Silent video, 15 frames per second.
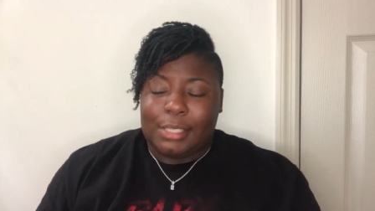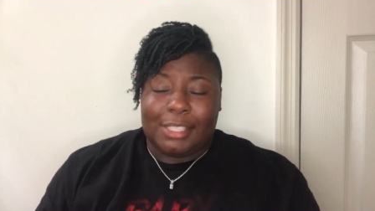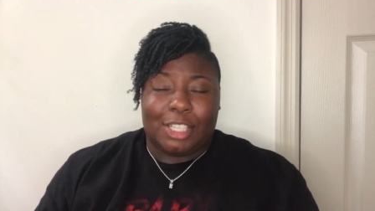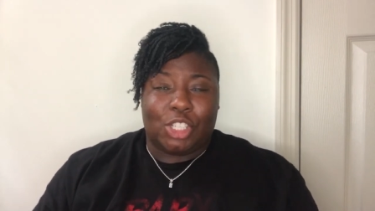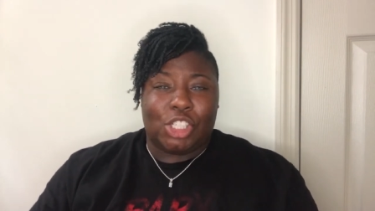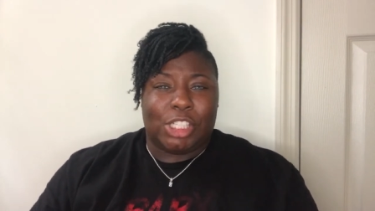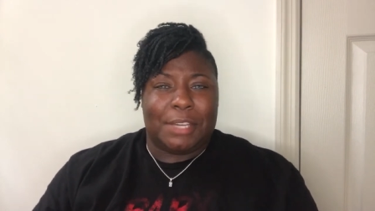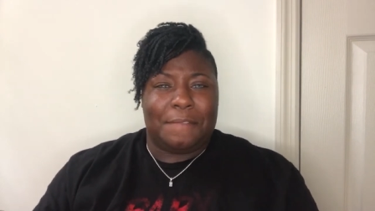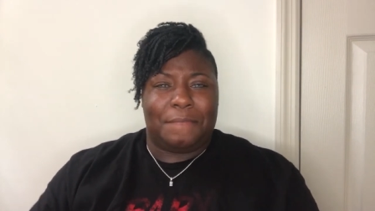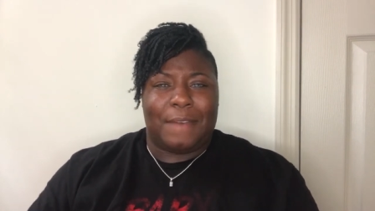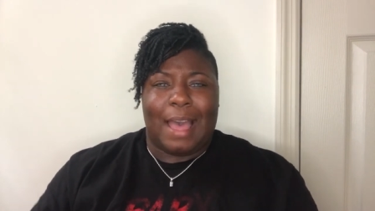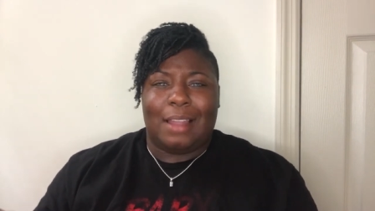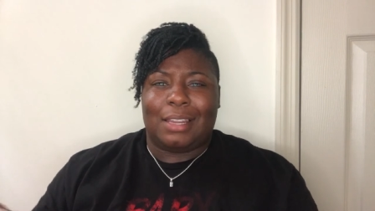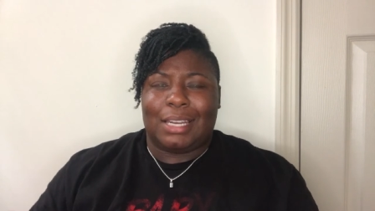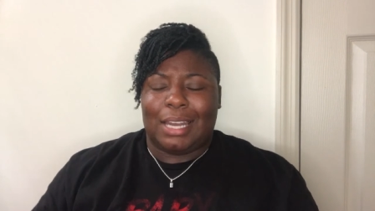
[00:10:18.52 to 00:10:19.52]
so she
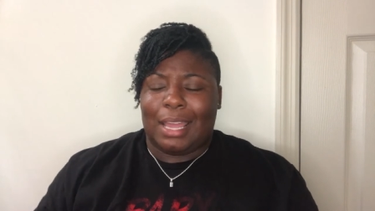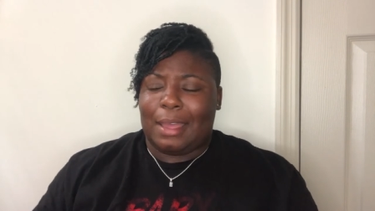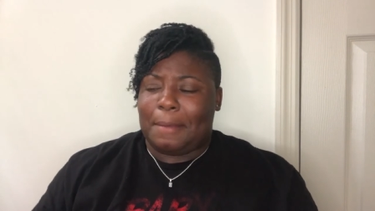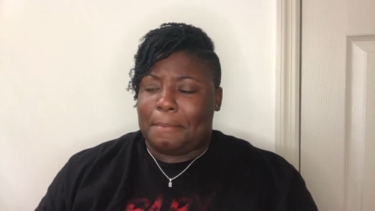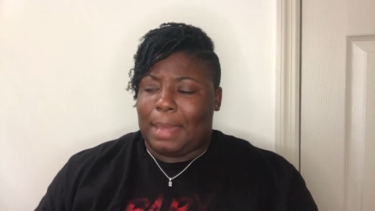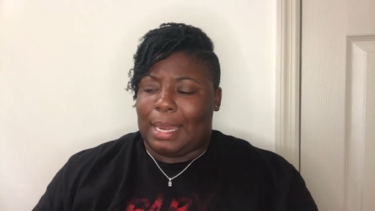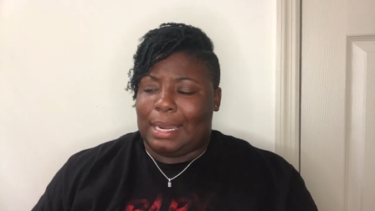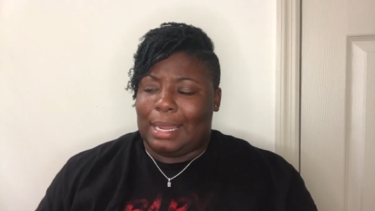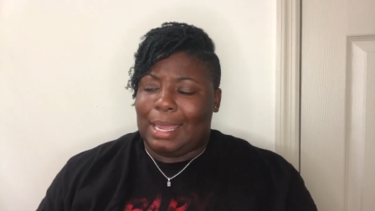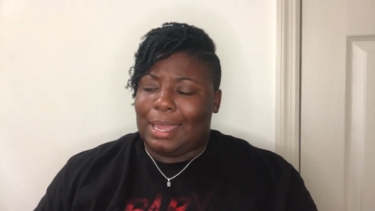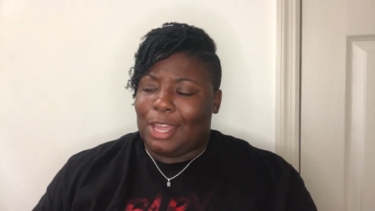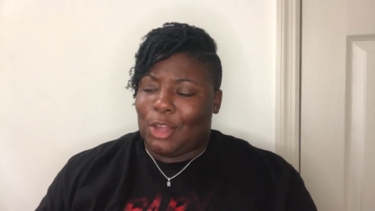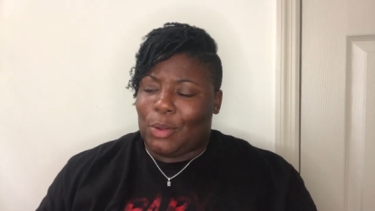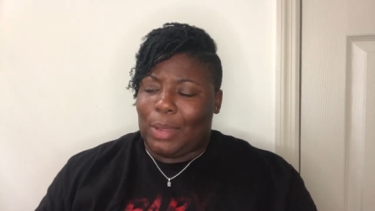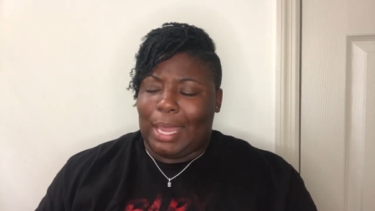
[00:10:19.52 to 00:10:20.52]
filing down my
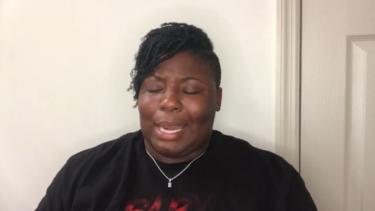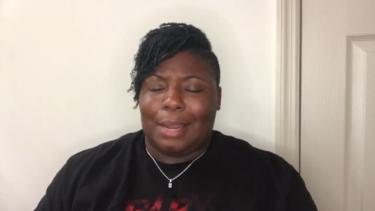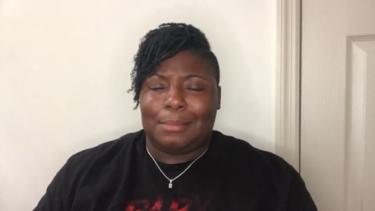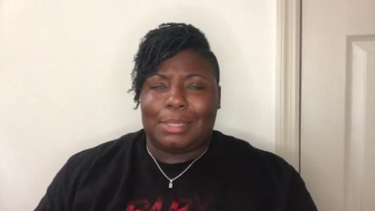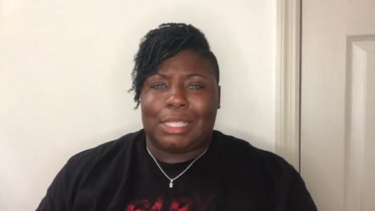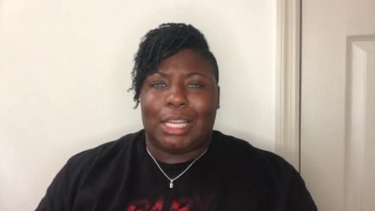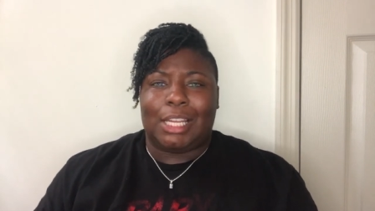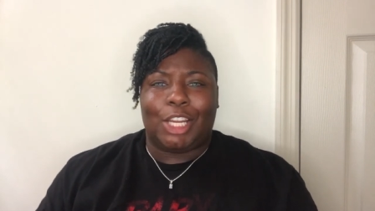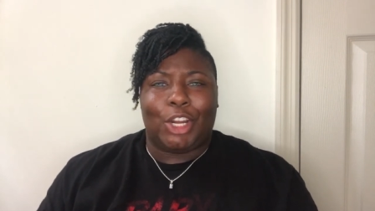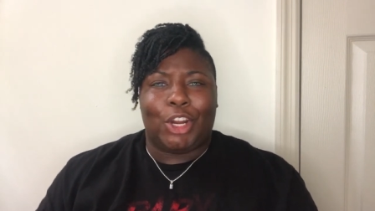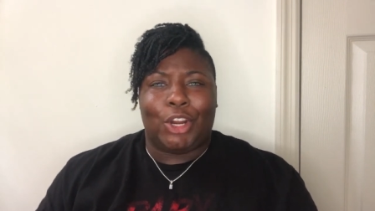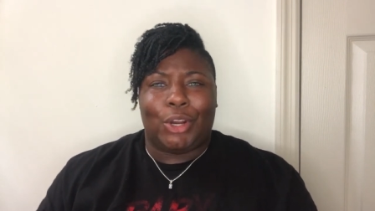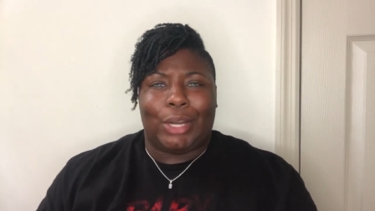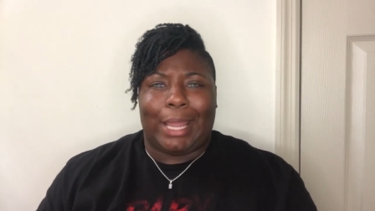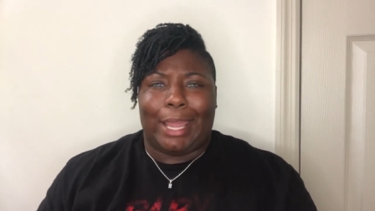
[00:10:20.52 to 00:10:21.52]
nail and I'm telling
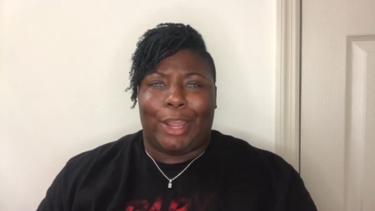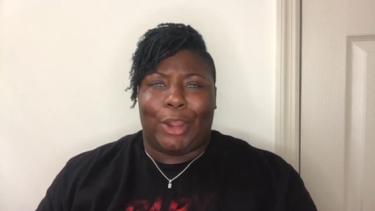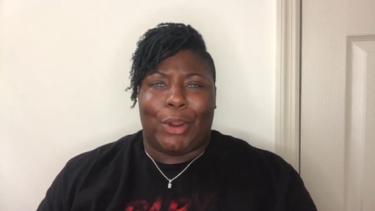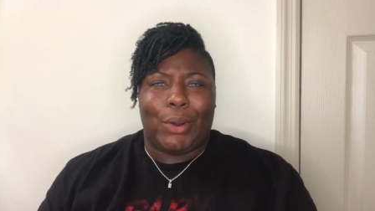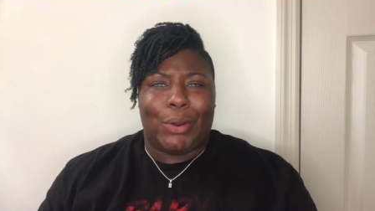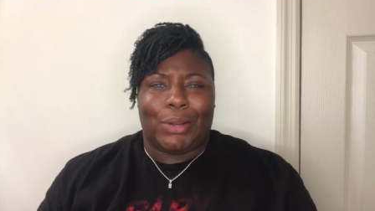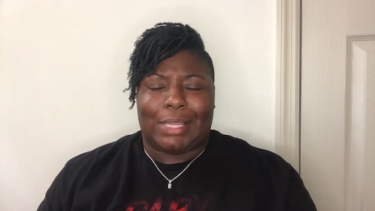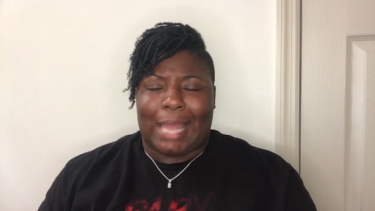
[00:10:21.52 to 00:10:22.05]
her that hurt.